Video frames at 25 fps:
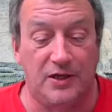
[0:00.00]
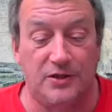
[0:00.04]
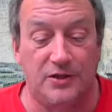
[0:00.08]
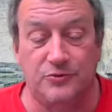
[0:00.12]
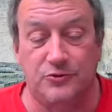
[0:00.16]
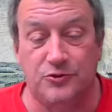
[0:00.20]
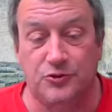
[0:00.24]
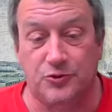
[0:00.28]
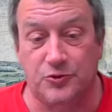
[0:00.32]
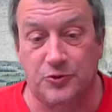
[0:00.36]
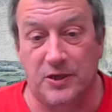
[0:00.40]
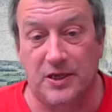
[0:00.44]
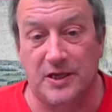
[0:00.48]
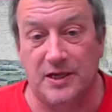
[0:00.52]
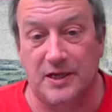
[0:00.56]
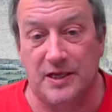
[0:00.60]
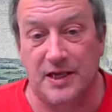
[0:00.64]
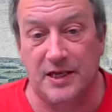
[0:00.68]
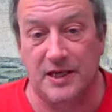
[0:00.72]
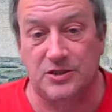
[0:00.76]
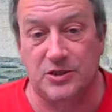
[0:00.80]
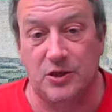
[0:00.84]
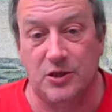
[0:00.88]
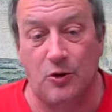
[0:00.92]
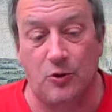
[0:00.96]
uh,
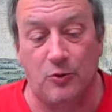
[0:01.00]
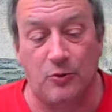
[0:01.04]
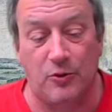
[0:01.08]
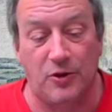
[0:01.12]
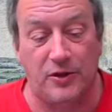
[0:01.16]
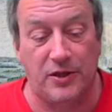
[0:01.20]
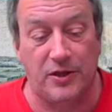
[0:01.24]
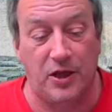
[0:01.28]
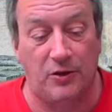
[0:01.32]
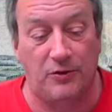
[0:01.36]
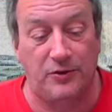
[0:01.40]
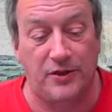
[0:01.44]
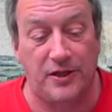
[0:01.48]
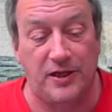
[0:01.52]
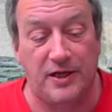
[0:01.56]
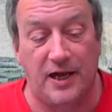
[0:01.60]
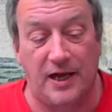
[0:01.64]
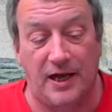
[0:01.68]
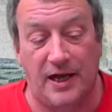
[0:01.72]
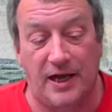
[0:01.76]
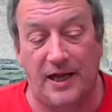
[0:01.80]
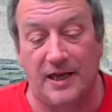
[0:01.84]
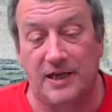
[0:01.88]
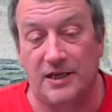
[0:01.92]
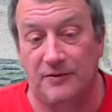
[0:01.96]
treated as though it were the only
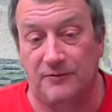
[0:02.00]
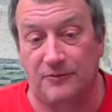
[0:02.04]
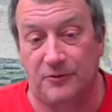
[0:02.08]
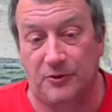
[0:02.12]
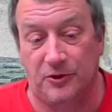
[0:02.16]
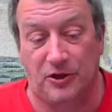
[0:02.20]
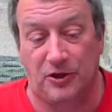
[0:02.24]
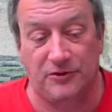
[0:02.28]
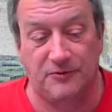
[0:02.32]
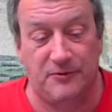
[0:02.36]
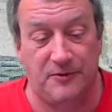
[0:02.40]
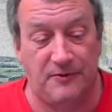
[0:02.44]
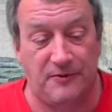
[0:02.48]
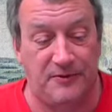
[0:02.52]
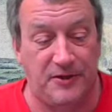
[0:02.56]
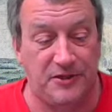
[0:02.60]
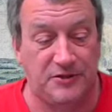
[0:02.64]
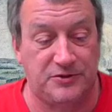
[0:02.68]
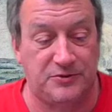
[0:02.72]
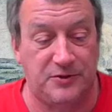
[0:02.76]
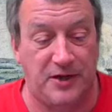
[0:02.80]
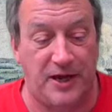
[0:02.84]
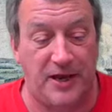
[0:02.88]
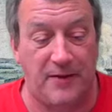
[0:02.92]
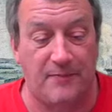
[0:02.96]
kind of philosophy of
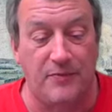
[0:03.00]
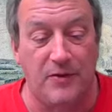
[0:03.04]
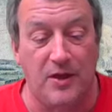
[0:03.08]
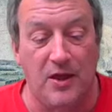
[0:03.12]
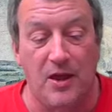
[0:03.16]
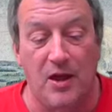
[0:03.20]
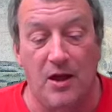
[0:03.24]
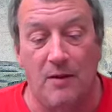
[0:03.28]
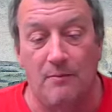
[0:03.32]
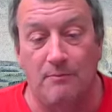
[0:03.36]
history.